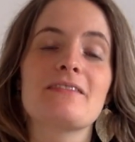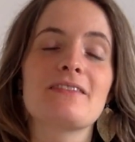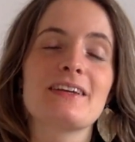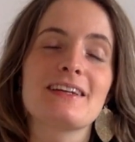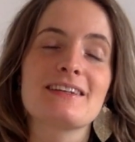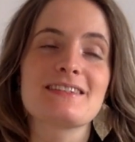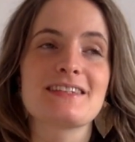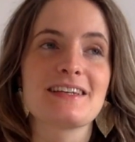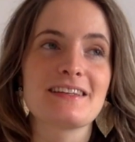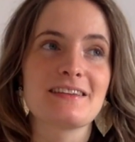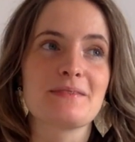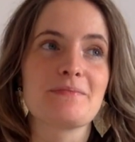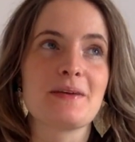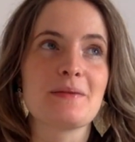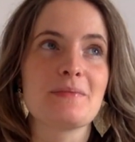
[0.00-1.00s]
finished it,
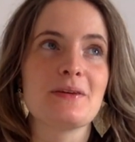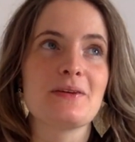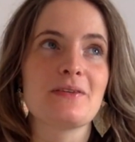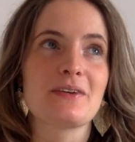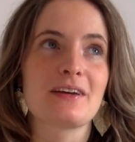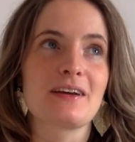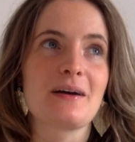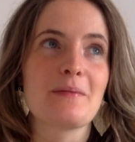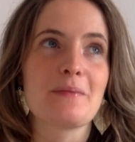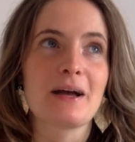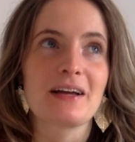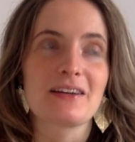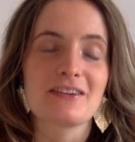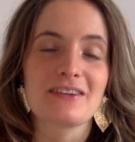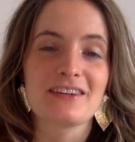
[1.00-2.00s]
then maybe you can come back
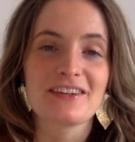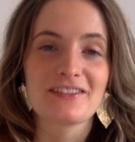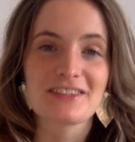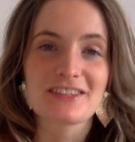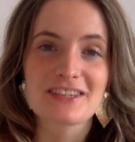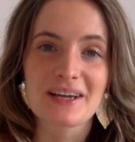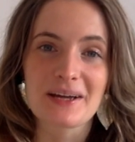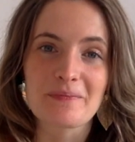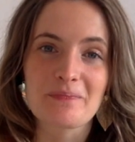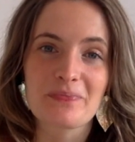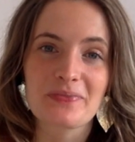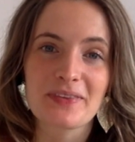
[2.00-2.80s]
to it another time.